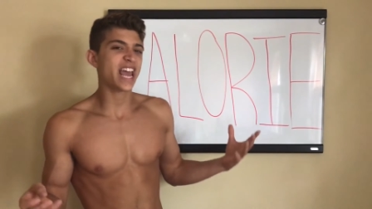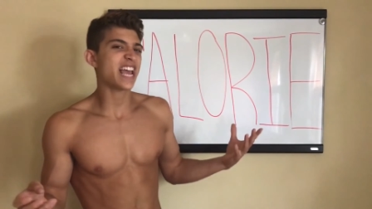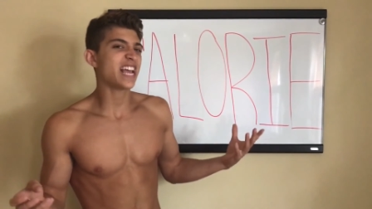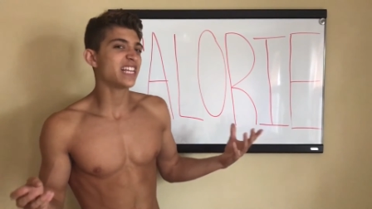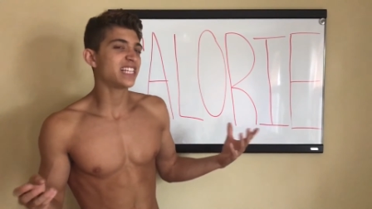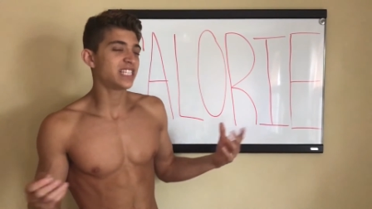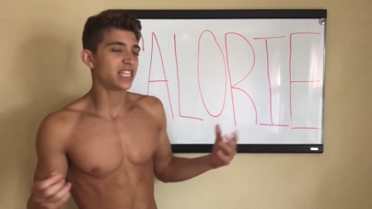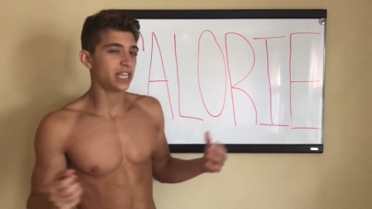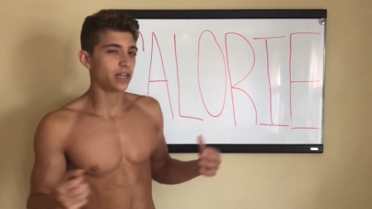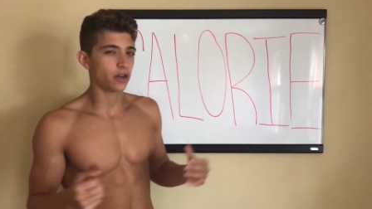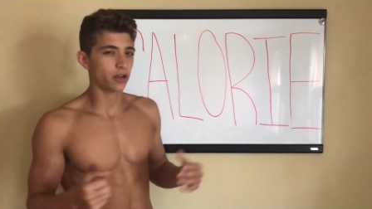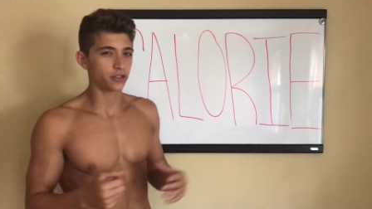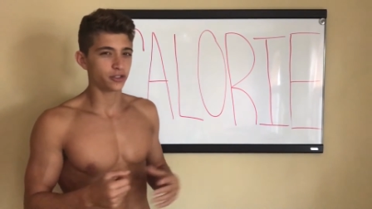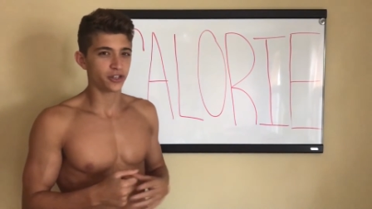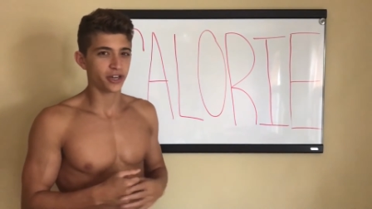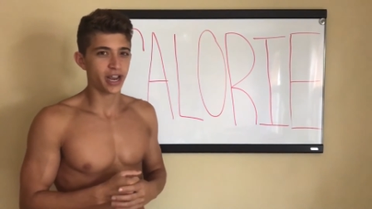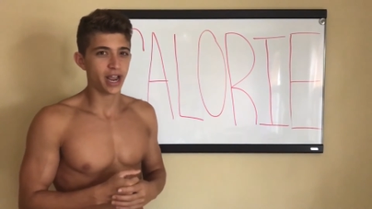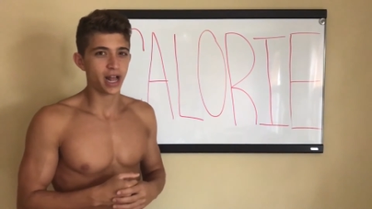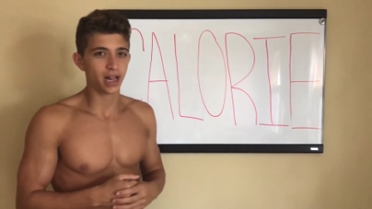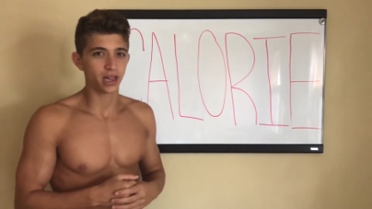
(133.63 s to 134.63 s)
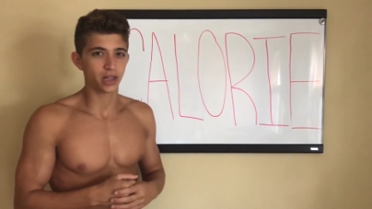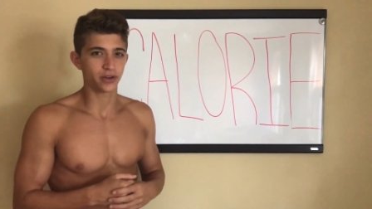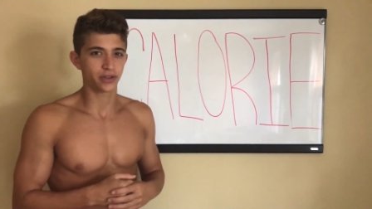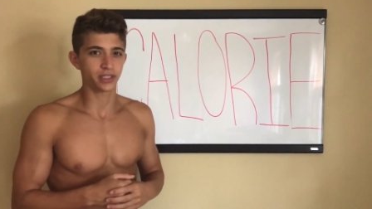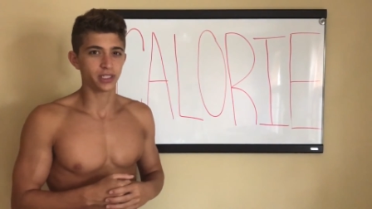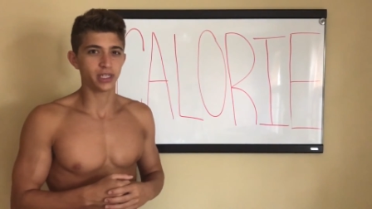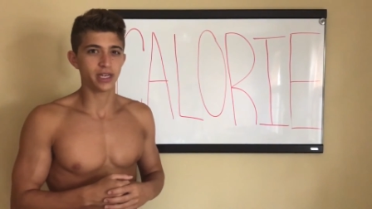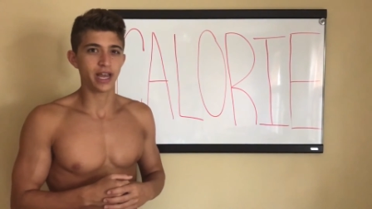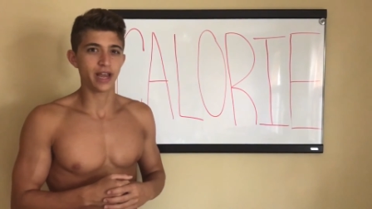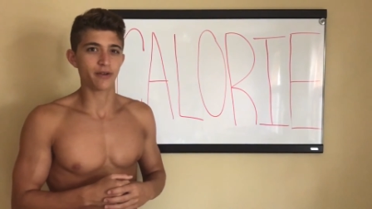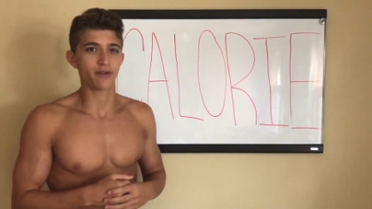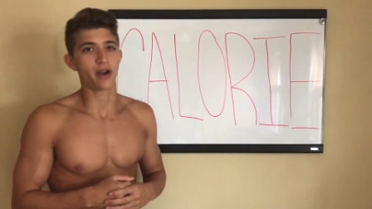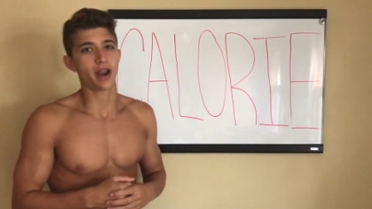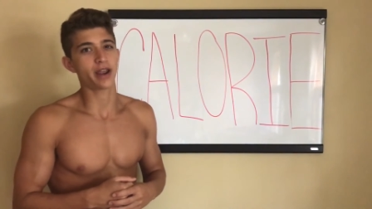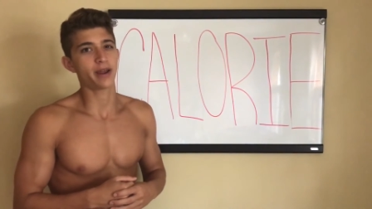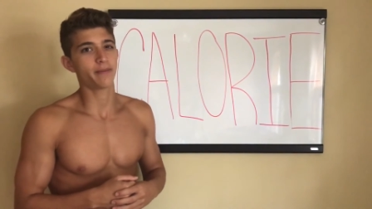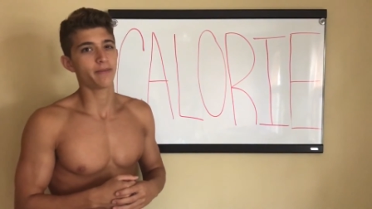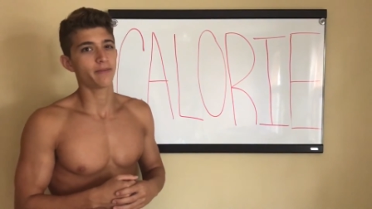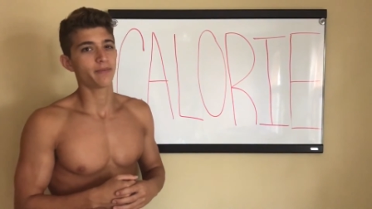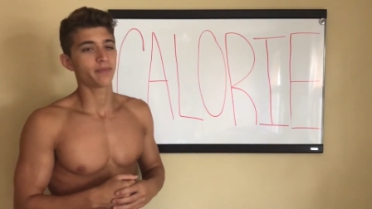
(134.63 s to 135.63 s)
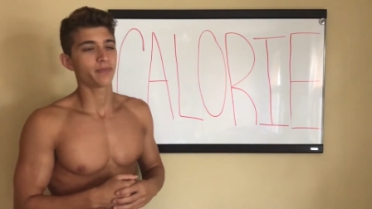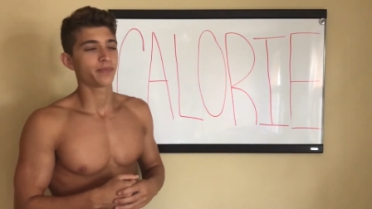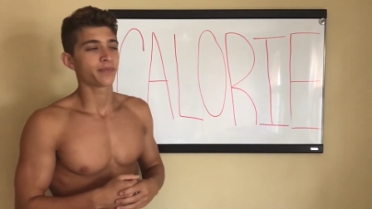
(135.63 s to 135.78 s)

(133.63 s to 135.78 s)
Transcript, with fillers: eighteen hundred calories a day, right?